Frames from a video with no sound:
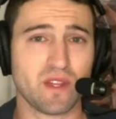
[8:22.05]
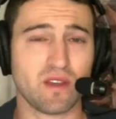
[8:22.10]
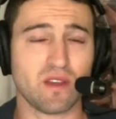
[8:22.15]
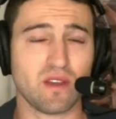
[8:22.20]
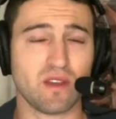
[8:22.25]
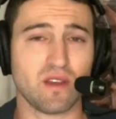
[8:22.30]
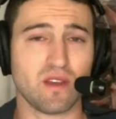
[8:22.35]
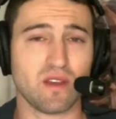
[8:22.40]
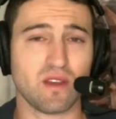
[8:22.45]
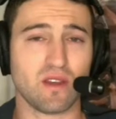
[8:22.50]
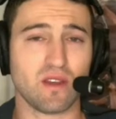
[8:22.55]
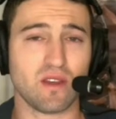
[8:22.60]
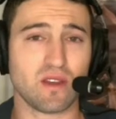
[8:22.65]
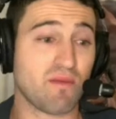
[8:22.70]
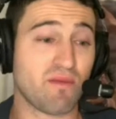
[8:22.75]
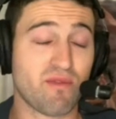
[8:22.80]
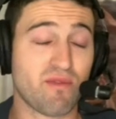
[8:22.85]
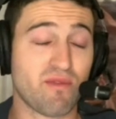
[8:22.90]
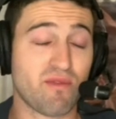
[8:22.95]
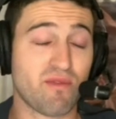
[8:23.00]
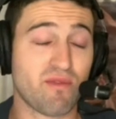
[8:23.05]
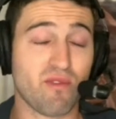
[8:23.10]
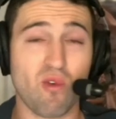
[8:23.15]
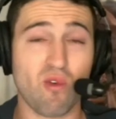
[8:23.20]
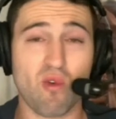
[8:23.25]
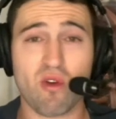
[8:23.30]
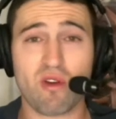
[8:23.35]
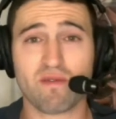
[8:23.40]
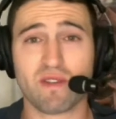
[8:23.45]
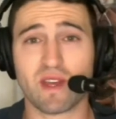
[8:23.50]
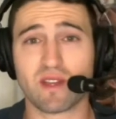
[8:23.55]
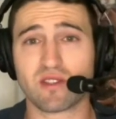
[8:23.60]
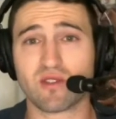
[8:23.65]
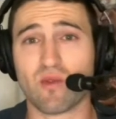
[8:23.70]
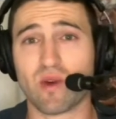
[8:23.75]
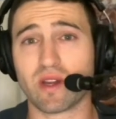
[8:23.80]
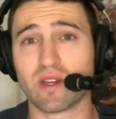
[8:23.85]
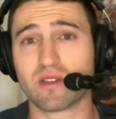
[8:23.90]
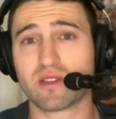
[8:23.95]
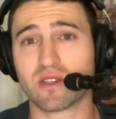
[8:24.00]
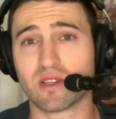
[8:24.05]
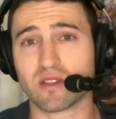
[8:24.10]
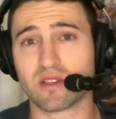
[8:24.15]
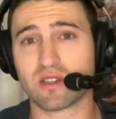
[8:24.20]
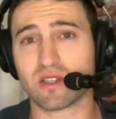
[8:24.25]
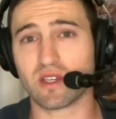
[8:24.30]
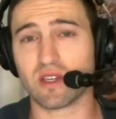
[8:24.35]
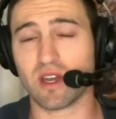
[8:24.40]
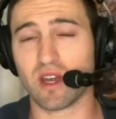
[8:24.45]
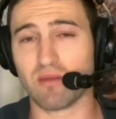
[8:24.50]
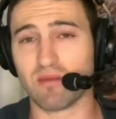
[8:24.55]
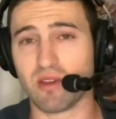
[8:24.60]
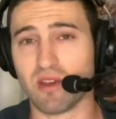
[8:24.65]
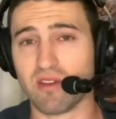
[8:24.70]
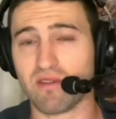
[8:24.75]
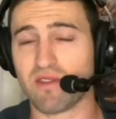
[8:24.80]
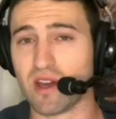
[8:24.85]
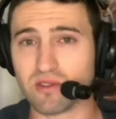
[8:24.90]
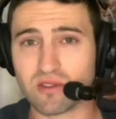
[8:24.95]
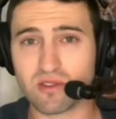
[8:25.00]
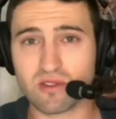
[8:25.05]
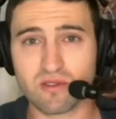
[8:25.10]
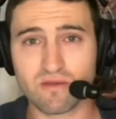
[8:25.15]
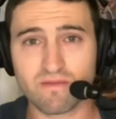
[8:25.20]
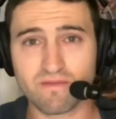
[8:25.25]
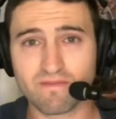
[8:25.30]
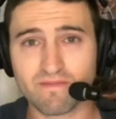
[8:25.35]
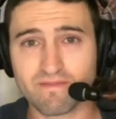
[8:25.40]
in game four of that 2016 NBA Finals.